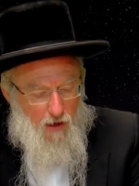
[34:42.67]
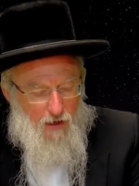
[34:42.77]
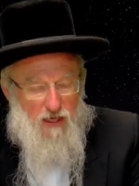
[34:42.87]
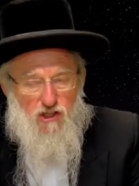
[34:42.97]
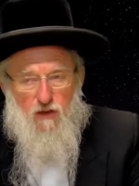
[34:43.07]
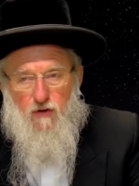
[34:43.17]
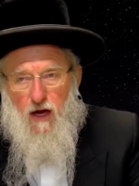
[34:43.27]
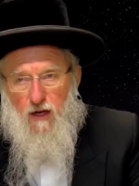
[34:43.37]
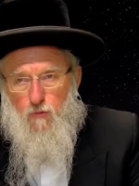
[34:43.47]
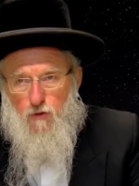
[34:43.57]
An angel of
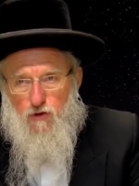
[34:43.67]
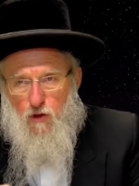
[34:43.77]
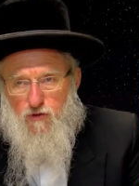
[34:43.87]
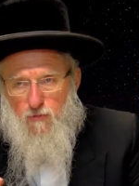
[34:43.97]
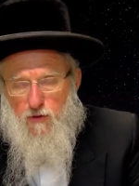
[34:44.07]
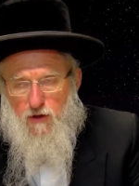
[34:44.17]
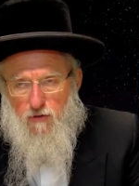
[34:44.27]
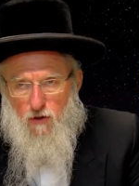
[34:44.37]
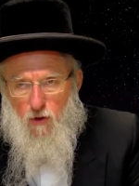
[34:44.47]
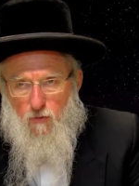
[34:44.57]
God, those who've been
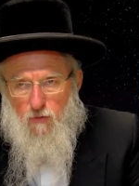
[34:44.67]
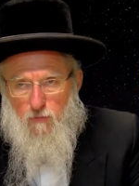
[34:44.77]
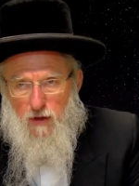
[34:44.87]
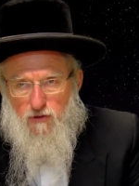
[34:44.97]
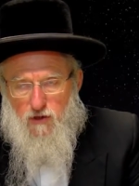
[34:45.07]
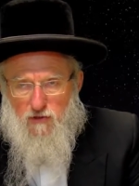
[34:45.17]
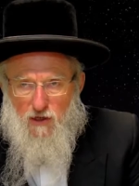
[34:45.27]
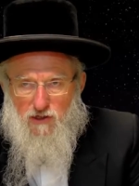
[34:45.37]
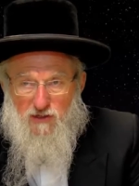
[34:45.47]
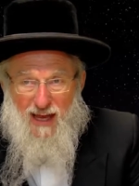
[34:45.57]
here know better
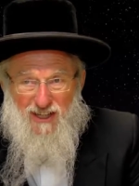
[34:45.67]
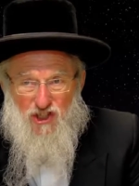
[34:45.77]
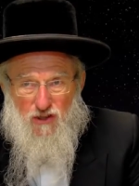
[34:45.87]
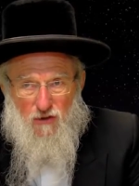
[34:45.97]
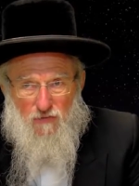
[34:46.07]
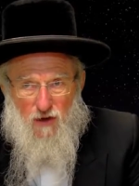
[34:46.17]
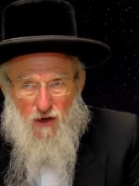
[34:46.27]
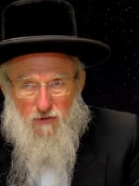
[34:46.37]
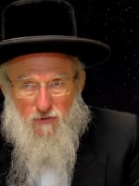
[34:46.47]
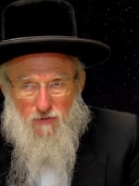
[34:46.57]
translations, agent of
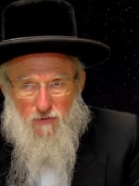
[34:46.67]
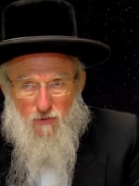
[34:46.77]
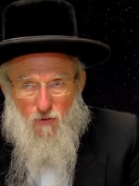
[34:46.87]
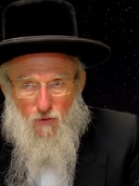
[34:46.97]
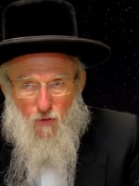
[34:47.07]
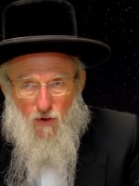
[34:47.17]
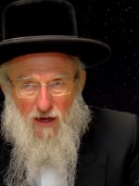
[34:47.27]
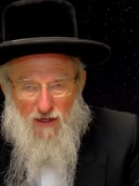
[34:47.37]
God, or